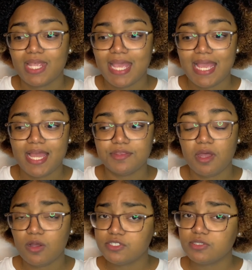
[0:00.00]
and
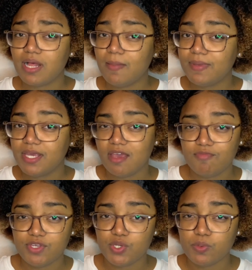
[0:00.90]
also I'll be
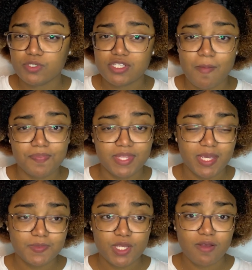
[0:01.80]
giving you some
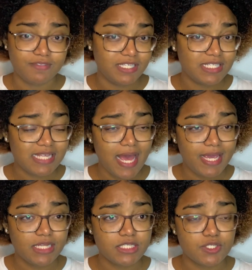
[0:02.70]
tips of these
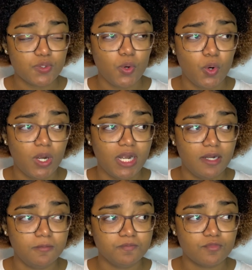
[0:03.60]
sites
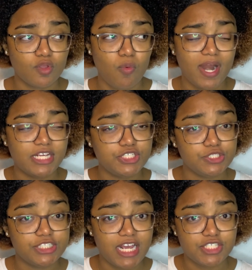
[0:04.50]
or what I
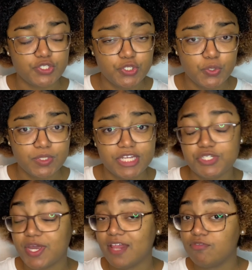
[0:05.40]
suggest to you that
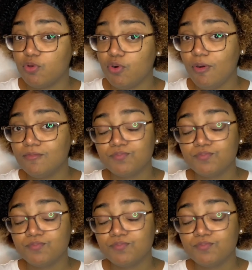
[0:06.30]
you can do